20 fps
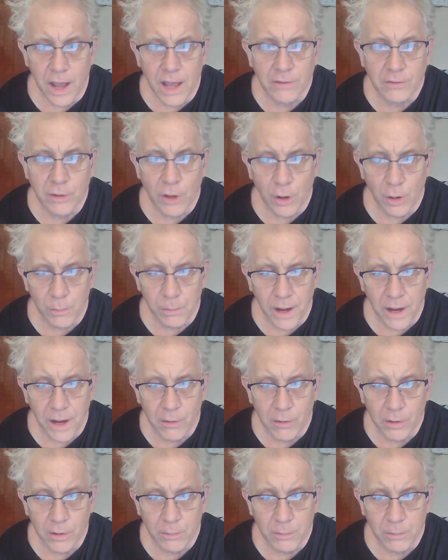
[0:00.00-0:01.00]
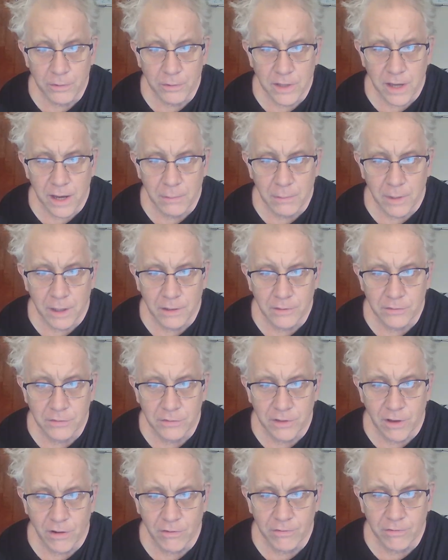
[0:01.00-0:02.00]
who had no power to protect
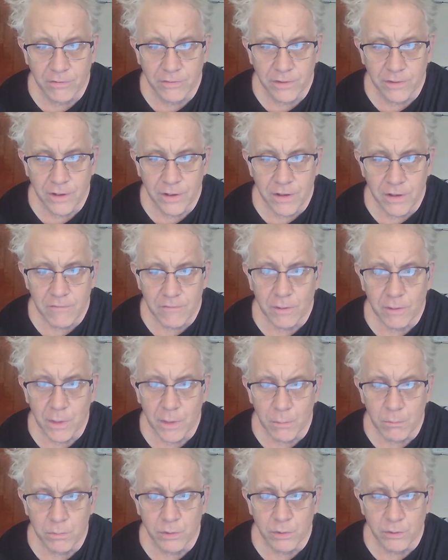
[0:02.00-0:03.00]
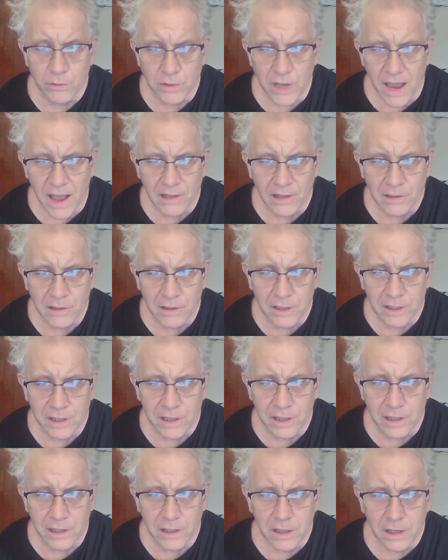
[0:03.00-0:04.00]
myself from the
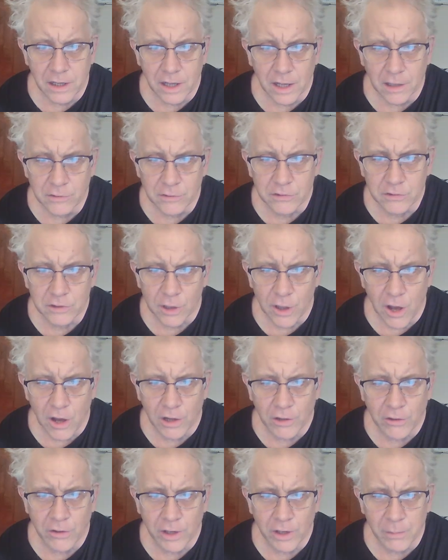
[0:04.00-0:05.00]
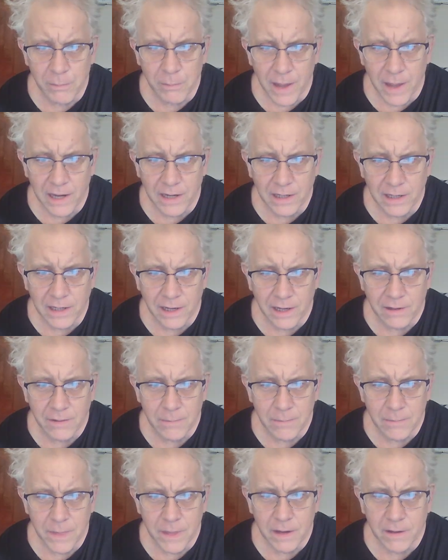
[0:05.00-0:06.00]
brutality and slaughtering
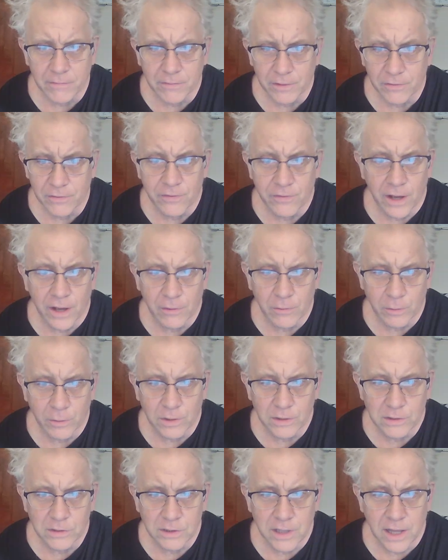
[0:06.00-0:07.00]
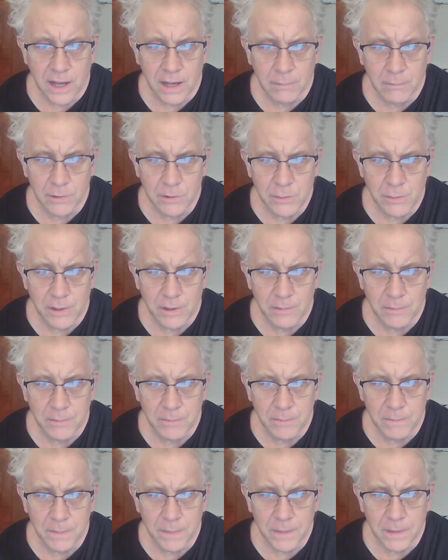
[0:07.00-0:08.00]
mania of the federal
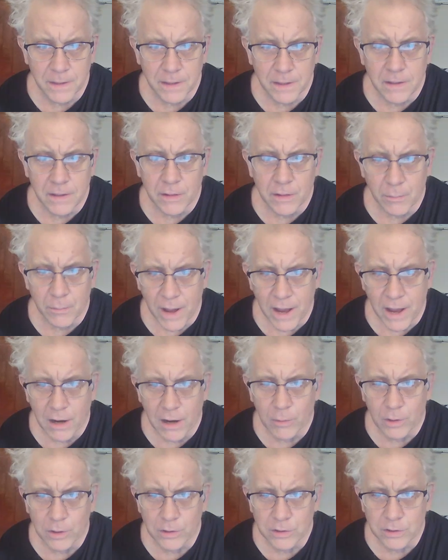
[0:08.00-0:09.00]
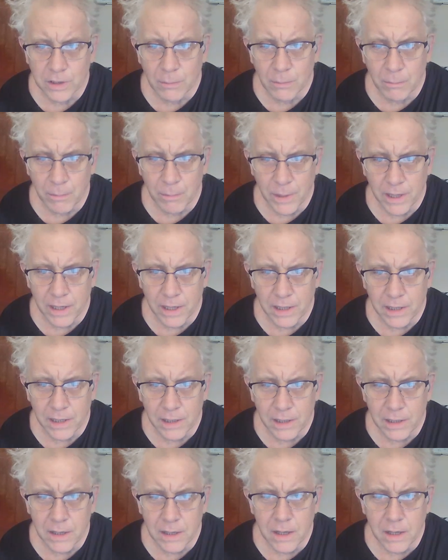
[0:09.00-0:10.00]
establishment. The powers that
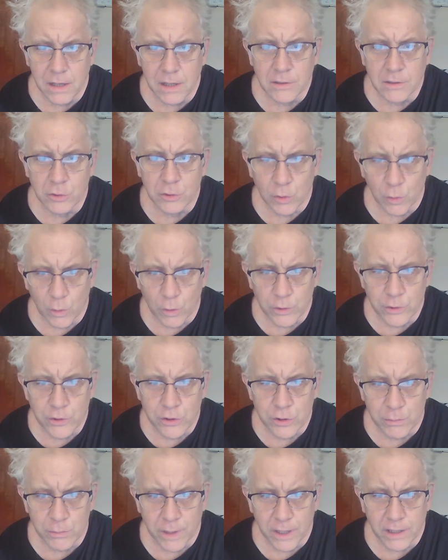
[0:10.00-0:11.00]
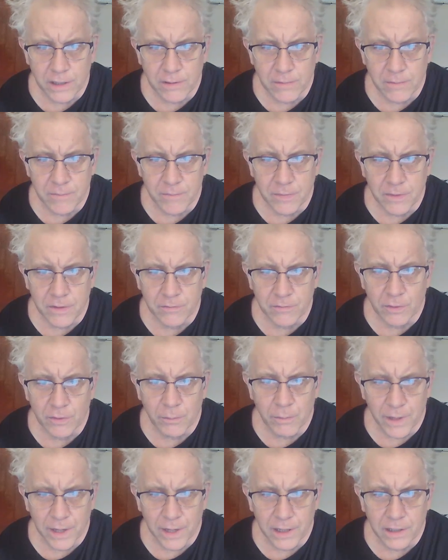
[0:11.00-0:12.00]
be tortured me
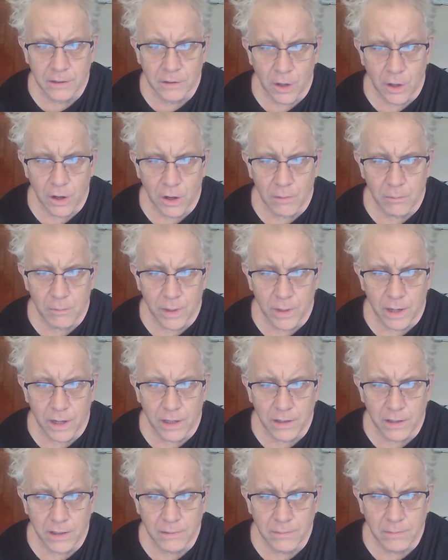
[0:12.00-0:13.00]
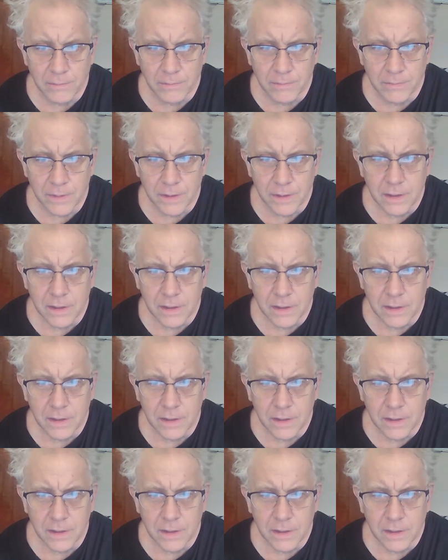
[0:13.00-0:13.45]
for being law-abiding.